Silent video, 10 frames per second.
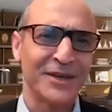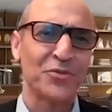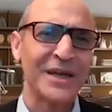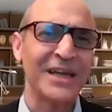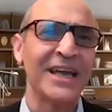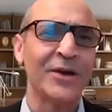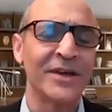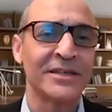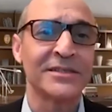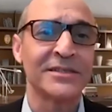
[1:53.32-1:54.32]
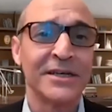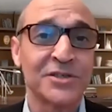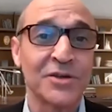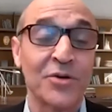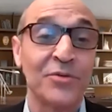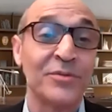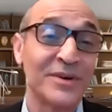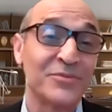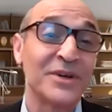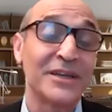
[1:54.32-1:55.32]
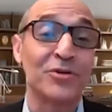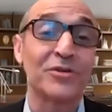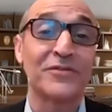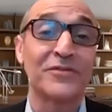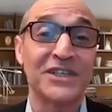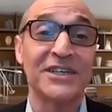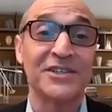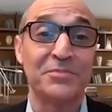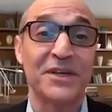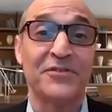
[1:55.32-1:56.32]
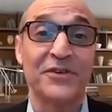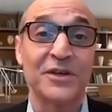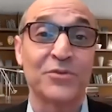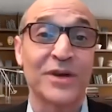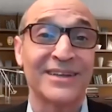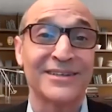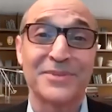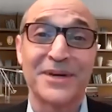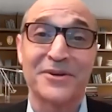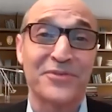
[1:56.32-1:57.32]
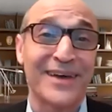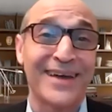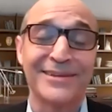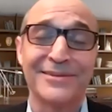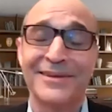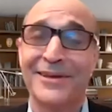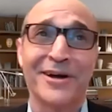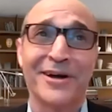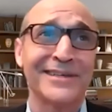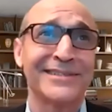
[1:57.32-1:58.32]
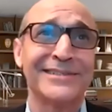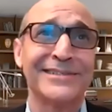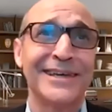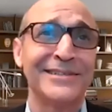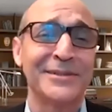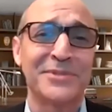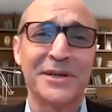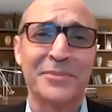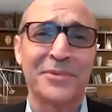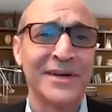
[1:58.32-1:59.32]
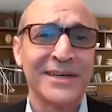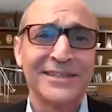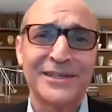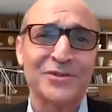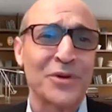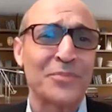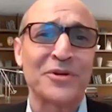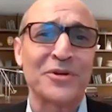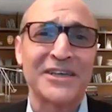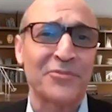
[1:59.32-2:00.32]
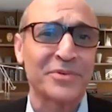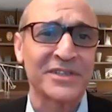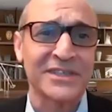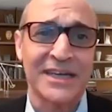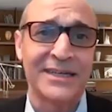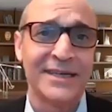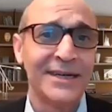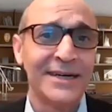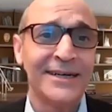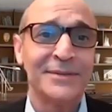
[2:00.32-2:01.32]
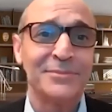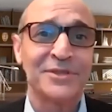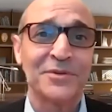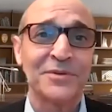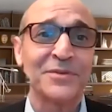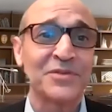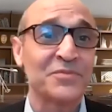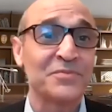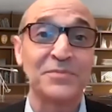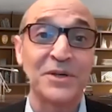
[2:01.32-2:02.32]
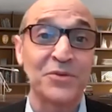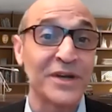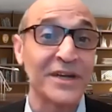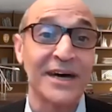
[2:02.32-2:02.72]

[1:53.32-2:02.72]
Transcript: ring areas. So really Northern Virginia has benefited greatly. As a matter of fact, in August and September, sales were up 37%. So it's been a